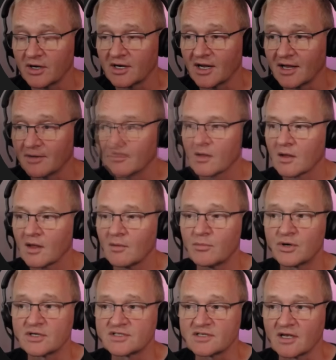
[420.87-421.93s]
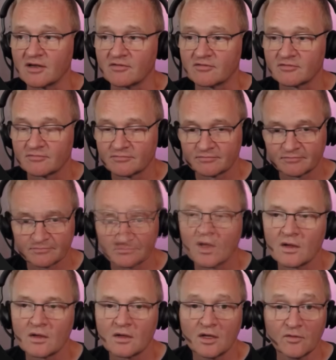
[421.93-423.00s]
name and press save.
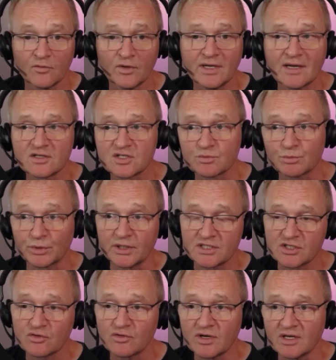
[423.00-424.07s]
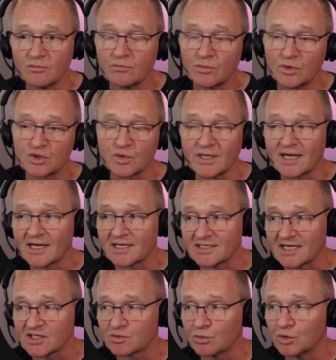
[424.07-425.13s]
If we now split screen between our
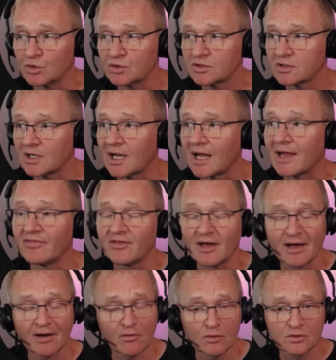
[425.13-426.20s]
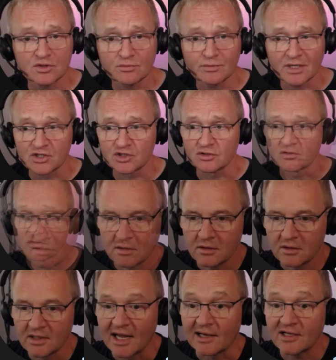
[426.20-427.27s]
dashboard and our automation,
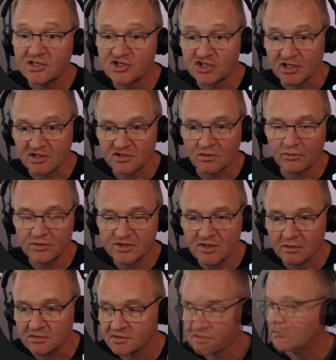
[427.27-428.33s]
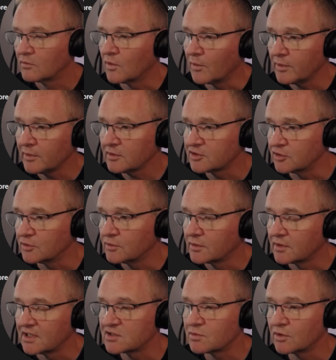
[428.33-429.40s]
now let's check the results. What we'll do
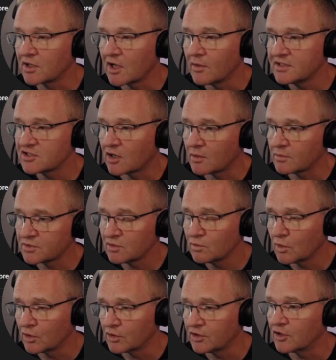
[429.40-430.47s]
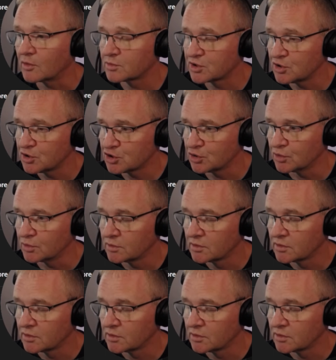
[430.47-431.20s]
is we'll go into option one and option two,